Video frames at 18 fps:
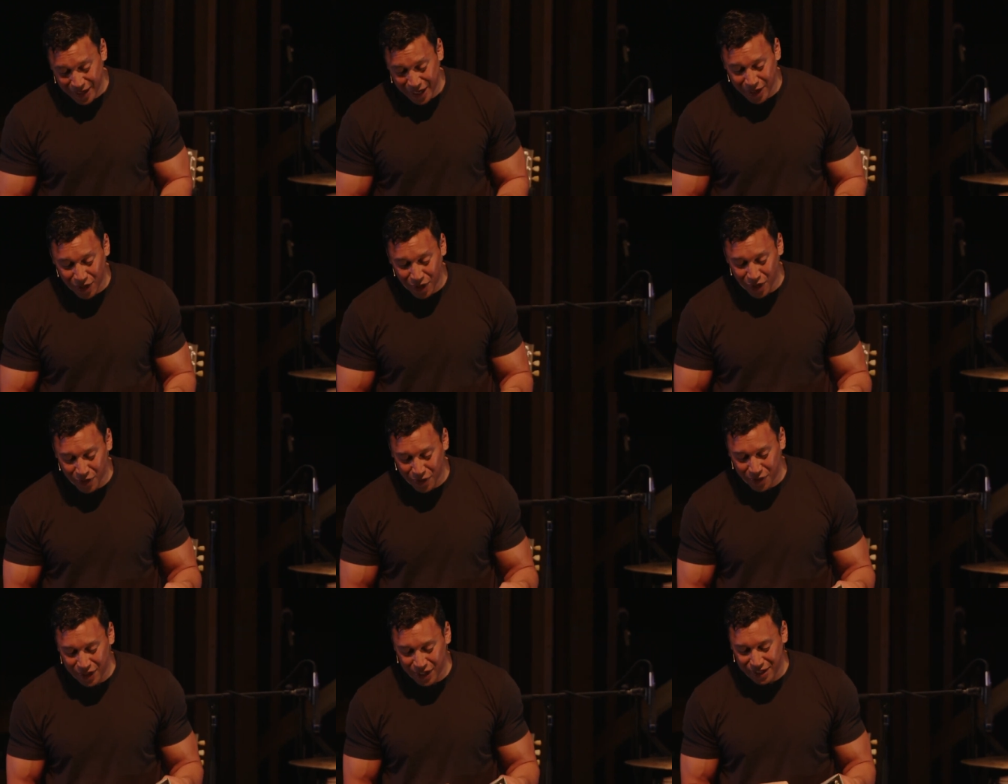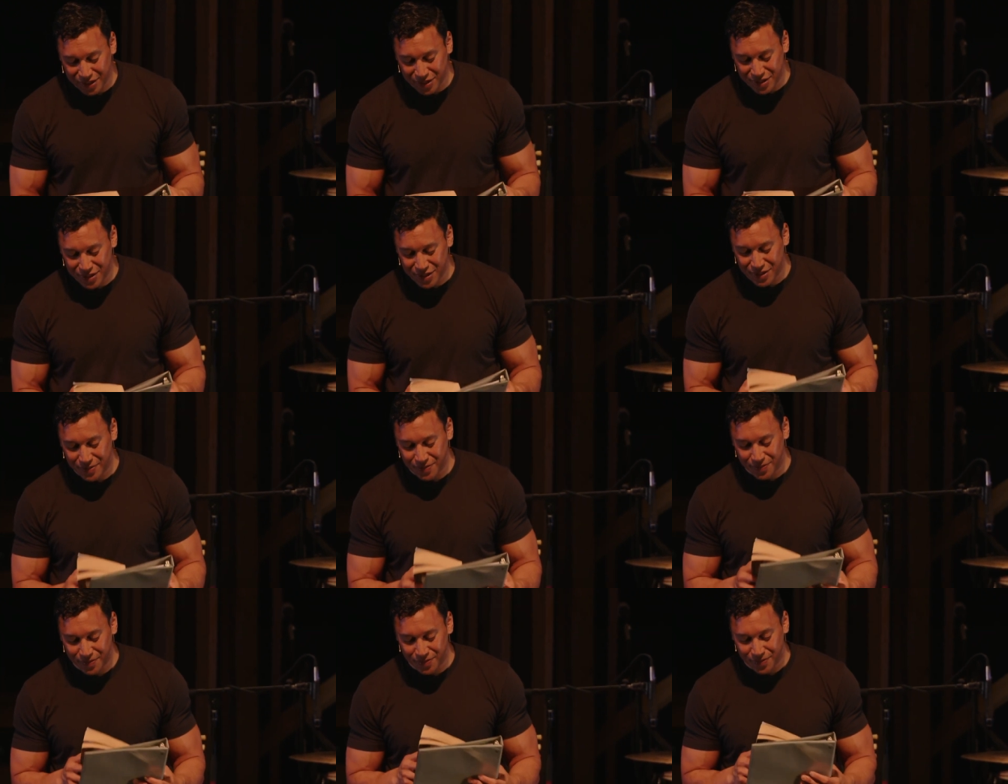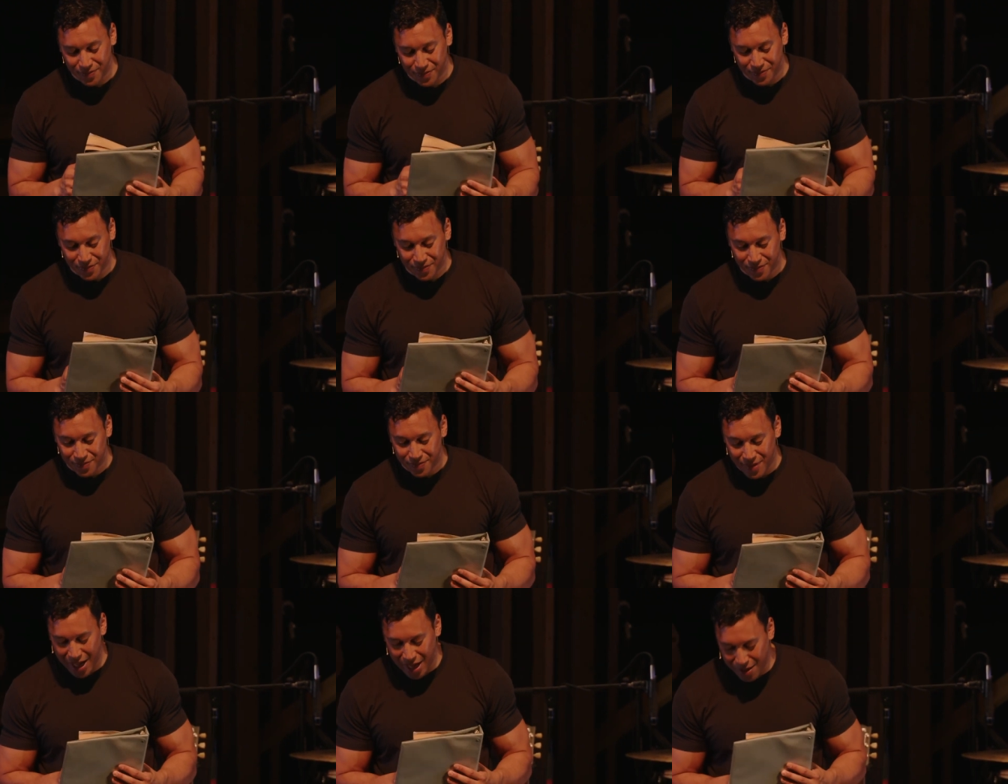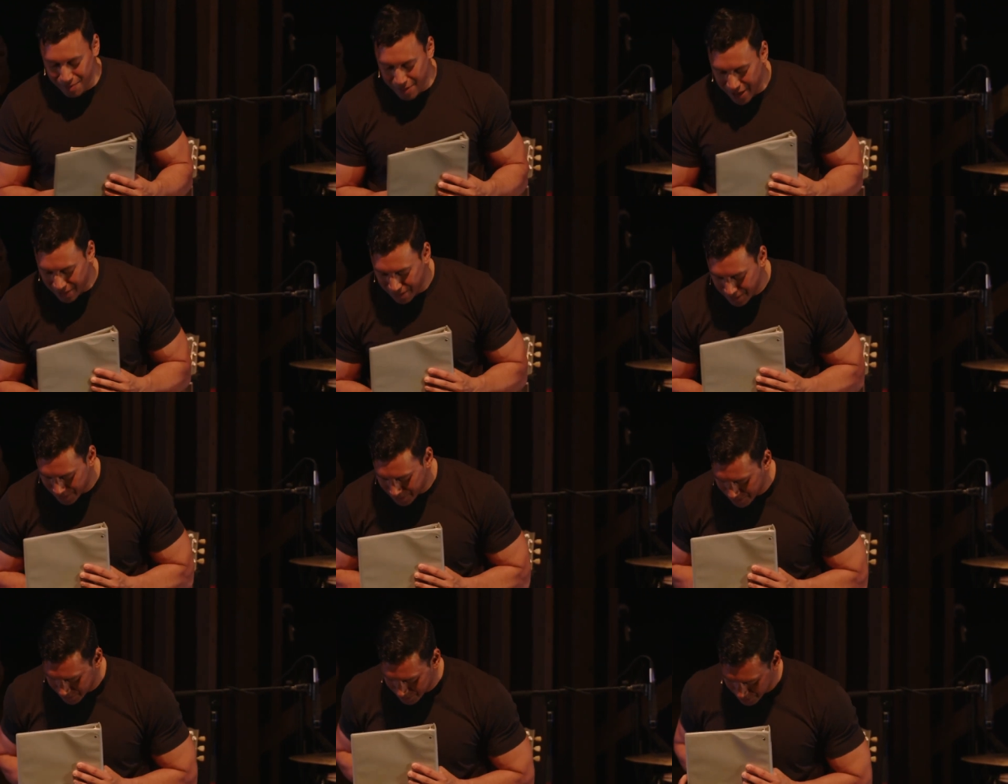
in all things. Amen.